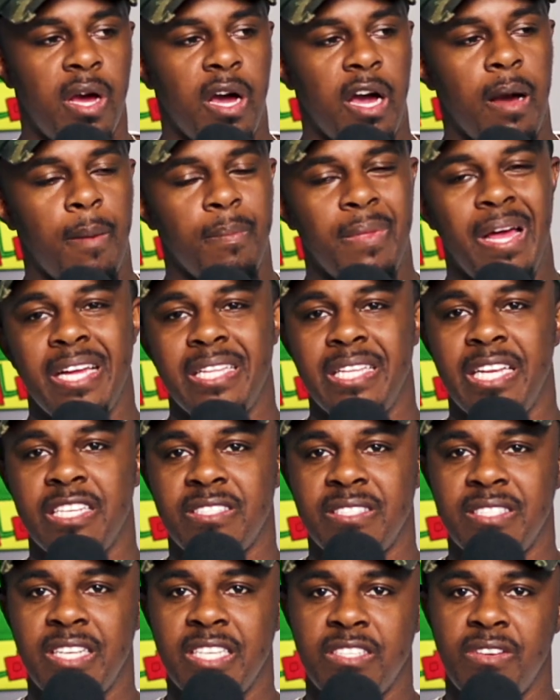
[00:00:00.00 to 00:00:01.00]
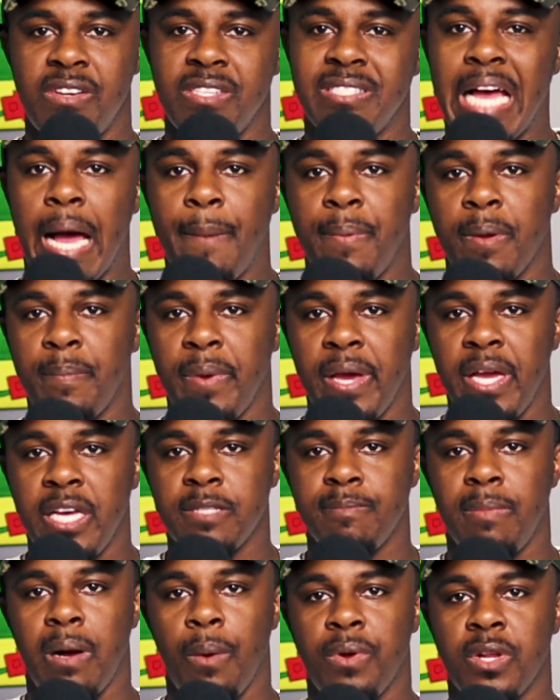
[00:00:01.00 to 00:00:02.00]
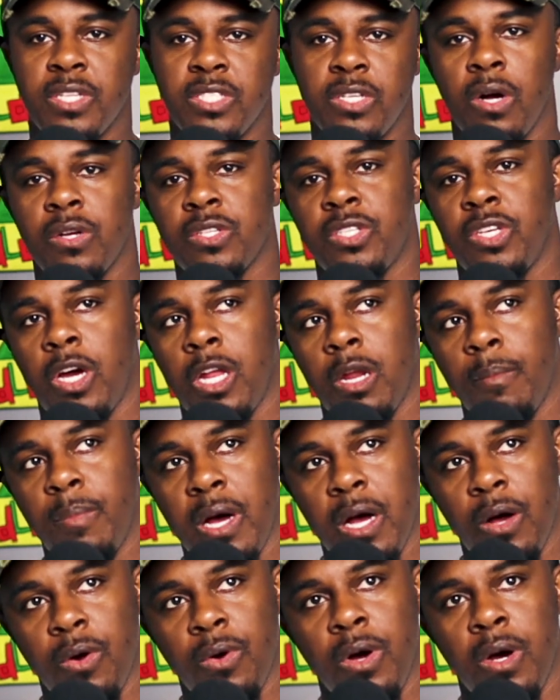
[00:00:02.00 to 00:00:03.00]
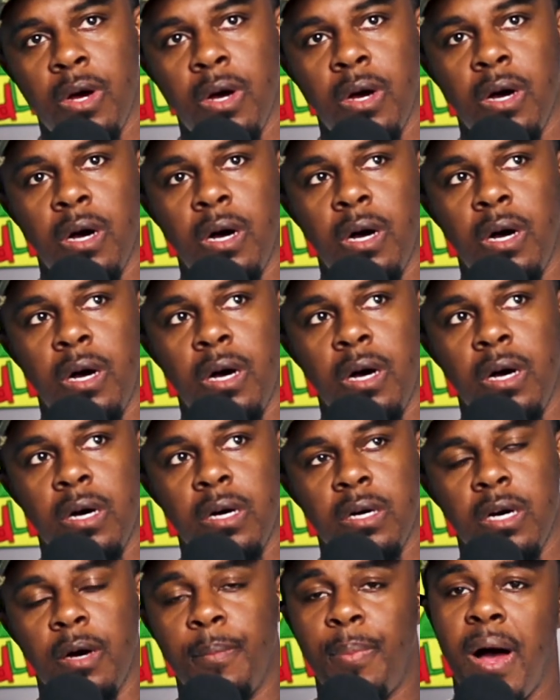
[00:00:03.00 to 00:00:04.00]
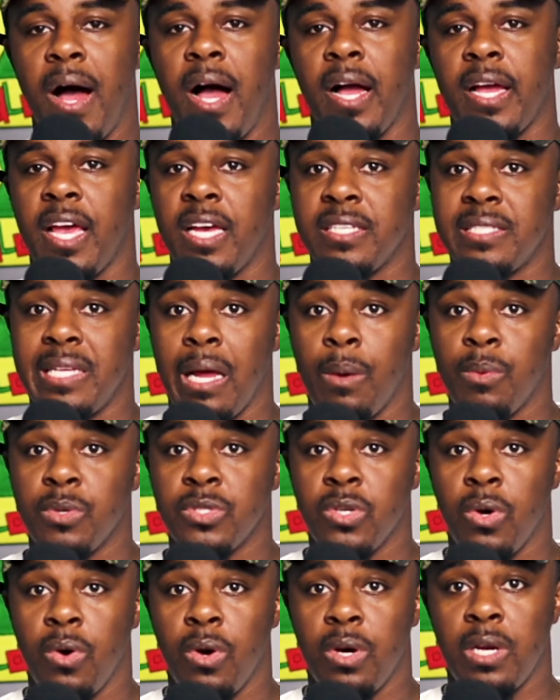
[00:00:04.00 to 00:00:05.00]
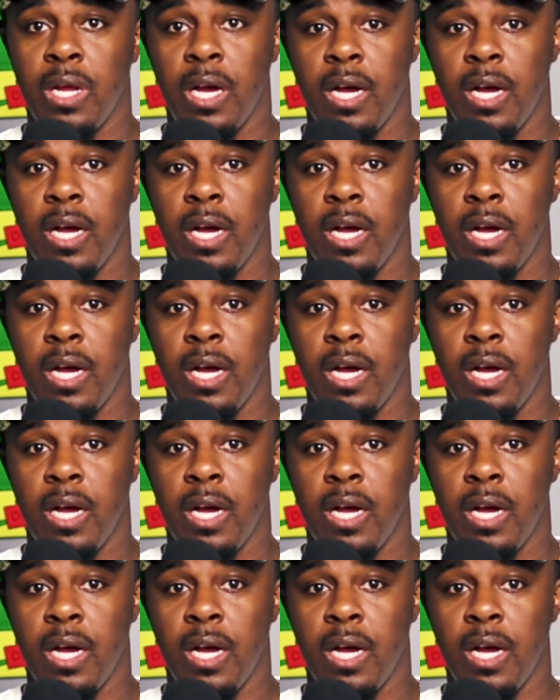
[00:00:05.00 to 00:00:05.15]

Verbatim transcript: Um, not necessarily topic based, but I want to talk to y'all about uh, a podcast that I was on.